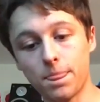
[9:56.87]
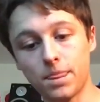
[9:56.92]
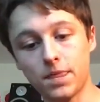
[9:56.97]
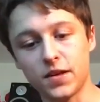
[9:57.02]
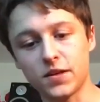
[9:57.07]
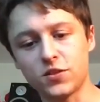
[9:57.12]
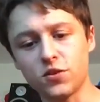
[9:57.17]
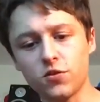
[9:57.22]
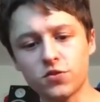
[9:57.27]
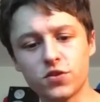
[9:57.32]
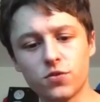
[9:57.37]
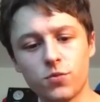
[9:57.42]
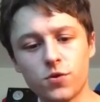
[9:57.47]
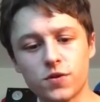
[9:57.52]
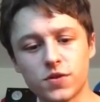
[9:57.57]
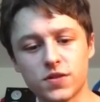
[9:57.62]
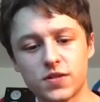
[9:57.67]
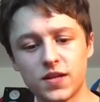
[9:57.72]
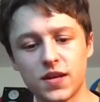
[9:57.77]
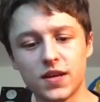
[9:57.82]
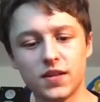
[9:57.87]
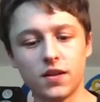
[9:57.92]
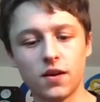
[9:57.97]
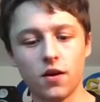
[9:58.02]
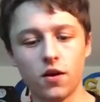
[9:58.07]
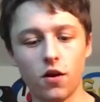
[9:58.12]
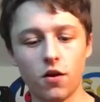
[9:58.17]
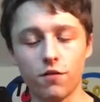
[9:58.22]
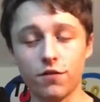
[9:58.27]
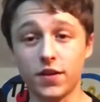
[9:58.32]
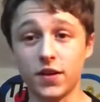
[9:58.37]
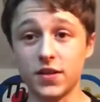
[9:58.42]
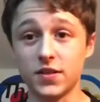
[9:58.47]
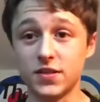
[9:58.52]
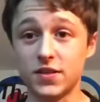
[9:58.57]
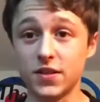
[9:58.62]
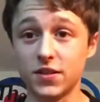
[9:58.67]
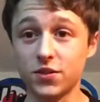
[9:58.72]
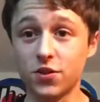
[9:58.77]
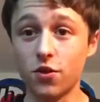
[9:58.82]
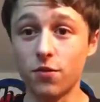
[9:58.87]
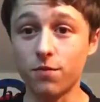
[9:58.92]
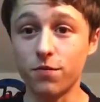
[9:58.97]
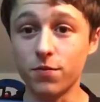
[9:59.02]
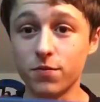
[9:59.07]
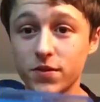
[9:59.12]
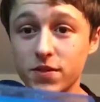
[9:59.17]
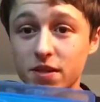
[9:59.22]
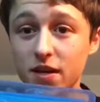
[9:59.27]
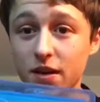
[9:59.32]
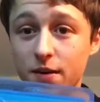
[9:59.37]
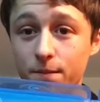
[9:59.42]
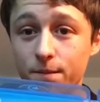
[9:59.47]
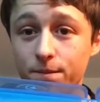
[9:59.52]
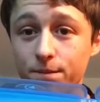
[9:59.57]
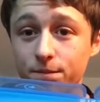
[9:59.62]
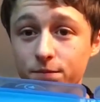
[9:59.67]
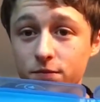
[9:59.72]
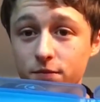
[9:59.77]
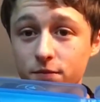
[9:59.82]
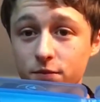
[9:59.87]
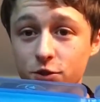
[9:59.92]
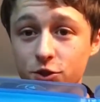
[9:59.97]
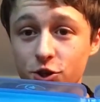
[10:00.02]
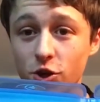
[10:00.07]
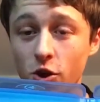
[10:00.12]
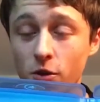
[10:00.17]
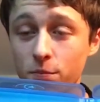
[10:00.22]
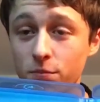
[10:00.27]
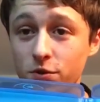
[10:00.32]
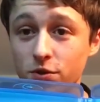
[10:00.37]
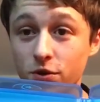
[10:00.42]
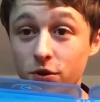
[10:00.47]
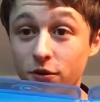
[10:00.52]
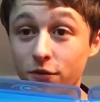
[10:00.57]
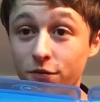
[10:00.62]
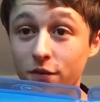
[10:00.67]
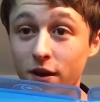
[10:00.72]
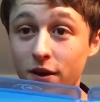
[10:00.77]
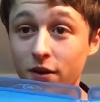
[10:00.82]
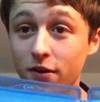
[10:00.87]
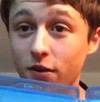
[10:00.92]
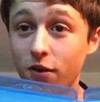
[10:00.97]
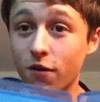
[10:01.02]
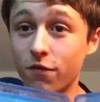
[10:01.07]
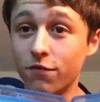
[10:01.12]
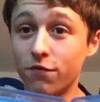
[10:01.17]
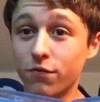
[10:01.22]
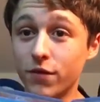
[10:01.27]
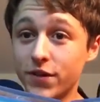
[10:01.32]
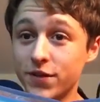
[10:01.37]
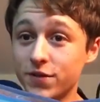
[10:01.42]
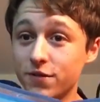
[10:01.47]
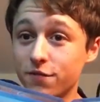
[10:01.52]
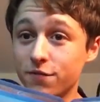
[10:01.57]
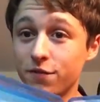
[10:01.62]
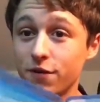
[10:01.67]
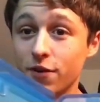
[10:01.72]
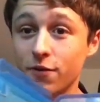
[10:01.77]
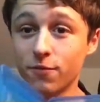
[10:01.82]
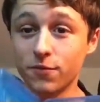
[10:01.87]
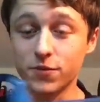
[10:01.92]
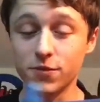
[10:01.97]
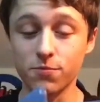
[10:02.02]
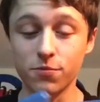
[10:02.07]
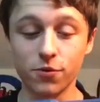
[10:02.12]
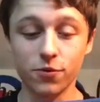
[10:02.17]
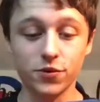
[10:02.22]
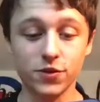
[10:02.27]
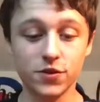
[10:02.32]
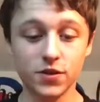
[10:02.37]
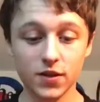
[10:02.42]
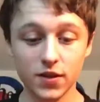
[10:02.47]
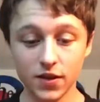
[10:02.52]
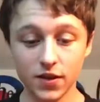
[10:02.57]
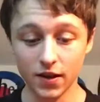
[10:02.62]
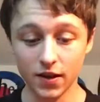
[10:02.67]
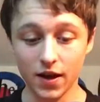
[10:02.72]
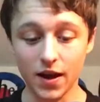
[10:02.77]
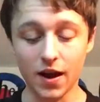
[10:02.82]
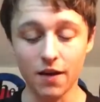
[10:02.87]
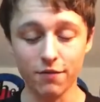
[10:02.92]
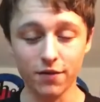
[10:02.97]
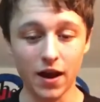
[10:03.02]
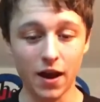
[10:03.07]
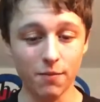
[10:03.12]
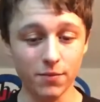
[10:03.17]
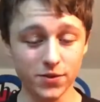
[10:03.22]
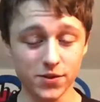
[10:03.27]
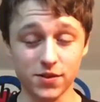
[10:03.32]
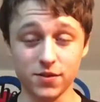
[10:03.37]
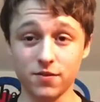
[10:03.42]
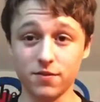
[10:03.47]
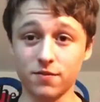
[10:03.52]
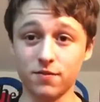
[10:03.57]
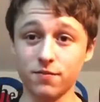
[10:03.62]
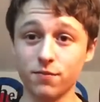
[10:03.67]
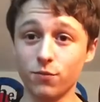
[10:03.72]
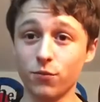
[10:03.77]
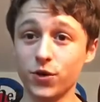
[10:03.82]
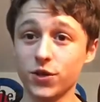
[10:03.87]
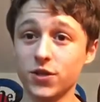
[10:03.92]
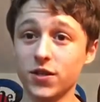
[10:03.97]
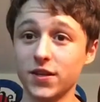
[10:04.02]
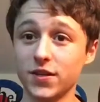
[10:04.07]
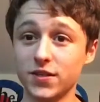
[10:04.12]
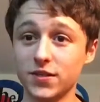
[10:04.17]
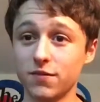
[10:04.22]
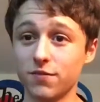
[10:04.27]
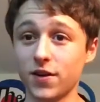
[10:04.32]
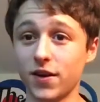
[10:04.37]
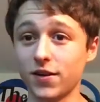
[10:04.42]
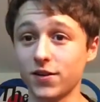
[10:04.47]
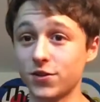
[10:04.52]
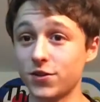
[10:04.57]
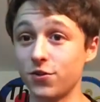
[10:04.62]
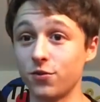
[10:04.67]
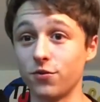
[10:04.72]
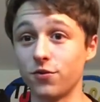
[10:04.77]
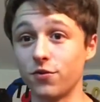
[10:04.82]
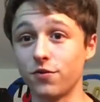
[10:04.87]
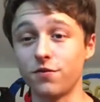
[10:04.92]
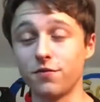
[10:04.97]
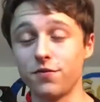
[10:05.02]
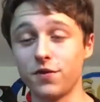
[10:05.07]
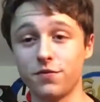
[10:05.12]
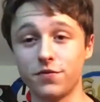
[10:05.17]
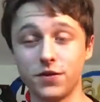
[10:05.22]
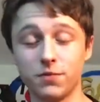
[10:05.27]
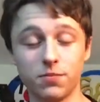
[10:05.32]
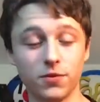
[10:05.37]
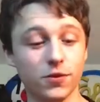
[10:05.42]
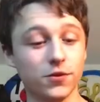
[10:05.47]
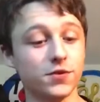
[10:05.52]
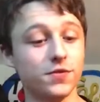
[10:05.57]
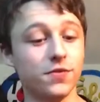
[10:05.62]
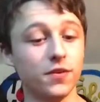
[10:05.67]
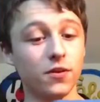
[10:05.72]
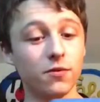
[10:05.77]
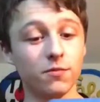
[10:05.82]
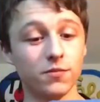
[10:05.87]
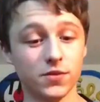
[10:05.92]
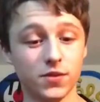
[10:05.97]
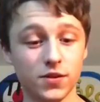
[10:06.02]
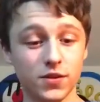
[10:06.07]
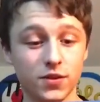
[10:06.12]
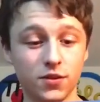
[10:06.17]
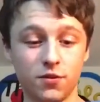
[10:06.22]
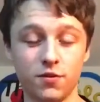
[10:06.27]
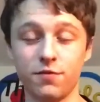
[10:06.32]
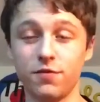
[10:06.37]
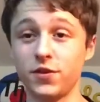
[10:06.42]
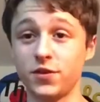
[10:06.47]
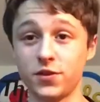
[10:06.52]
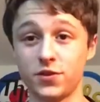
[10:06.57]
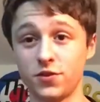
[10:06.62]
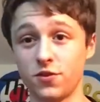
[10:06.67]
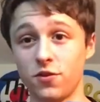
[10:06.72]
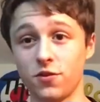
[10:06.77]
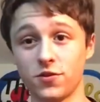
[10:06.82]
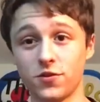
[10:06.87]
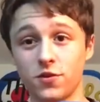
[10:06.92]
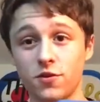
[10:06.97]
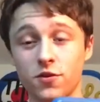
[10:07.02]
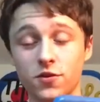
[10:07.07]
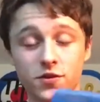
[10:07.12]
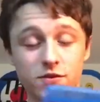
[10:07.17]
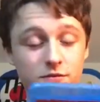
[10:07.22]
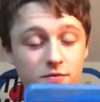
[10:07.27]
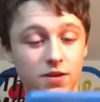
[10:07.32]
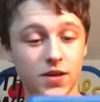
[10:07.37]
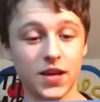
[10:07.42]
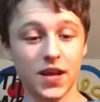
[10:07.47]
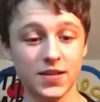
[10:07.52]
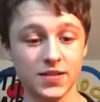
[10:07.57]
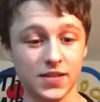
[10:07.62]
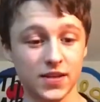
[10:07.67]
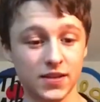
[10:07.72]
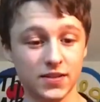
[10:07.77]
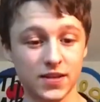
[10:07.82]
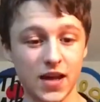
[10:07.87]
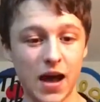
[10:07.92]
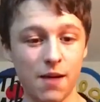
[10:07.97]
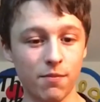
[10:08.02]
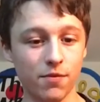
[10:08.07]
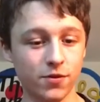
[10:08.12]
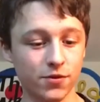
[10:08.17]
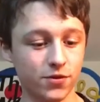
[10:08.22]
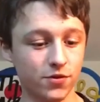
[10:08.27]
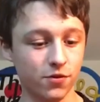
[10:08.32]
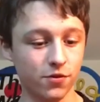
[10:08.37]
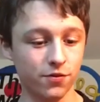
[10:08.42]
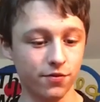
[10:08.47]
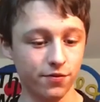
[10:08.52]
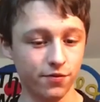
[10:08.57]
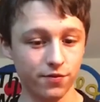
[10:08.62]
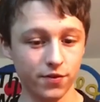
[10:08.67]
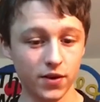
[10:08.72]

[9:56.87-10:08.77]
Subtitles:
It's also worth saying that a lot of these did come from the same shop, so you'll find a lot of recent films, but I have an Amazon wish list of like 250 plus films that, you know, features all sorts, classics, Hammer stuff.